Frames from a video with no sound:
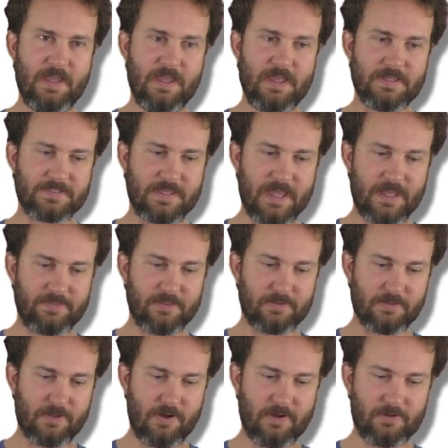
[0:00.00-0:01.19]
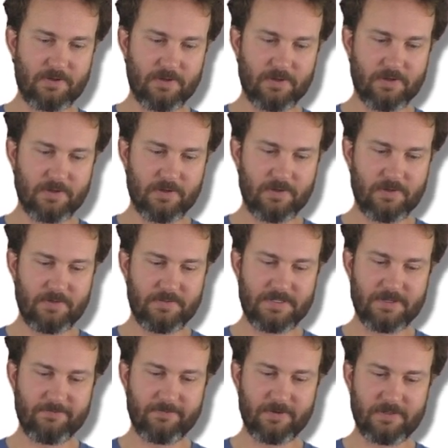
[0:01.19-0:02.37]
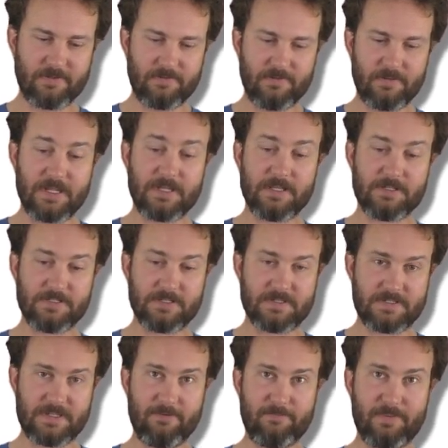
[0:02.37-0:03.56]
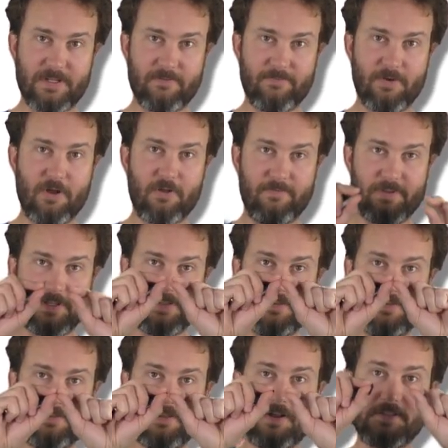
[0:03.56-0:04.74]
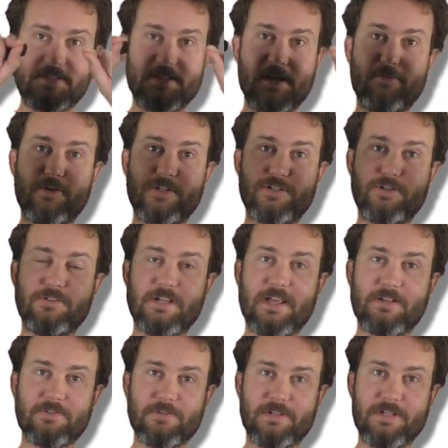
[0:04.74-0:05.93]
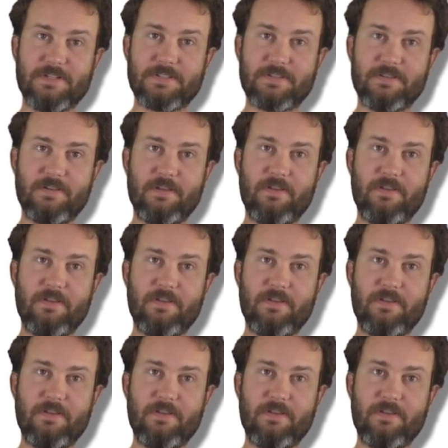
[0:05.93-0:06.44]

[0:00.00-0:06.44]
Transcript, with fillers: is that the longer different lineages have been evolving on separate trajectories,